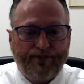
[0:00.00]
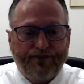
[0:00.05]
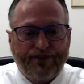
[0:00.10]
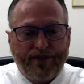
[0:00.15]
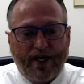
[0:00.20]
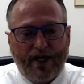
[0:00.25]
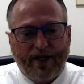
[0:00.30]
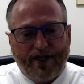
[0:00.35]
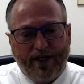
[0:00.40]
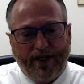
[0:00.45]

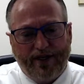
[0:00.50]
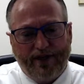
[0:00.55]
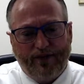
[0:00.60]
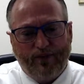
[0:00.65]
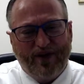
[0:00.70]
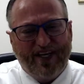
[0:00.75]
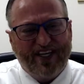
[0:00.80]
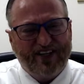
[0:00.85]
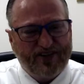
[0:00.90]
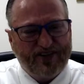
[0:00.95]
Again, we
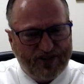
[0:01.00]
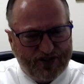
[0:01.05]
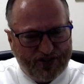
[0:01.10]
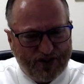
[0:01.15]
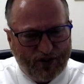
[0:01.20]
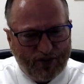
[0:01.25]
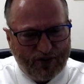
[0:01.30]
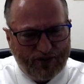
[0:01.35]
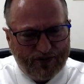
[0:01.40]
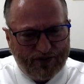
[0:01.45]
get to
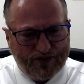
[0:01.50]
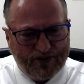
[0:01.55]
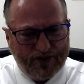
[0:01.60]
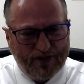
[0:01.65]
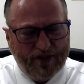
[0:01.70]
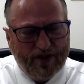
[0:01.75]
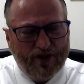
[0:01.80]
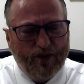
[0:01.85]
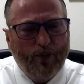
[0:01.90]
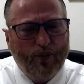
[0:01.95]
choose.
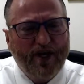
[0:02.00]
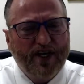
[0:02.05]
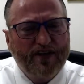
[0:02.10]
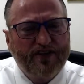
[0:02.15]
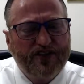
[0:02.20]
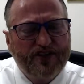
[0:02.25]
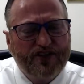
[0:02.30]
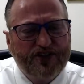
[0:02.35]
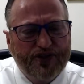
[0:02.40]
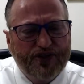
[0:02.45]
We get to
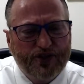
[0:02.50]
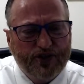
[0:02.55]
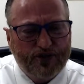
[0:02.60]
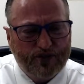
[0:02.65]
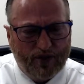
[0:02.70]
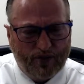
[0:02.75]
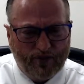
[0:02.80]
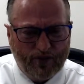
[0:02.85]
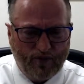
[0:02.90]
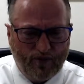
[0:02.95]
choose what
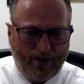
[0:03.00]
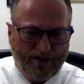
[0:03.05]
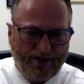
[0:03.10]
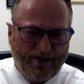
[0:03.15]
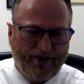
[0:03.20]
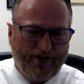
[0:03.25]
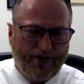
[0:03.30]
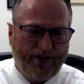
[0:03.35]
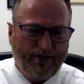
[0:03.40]
we want to do.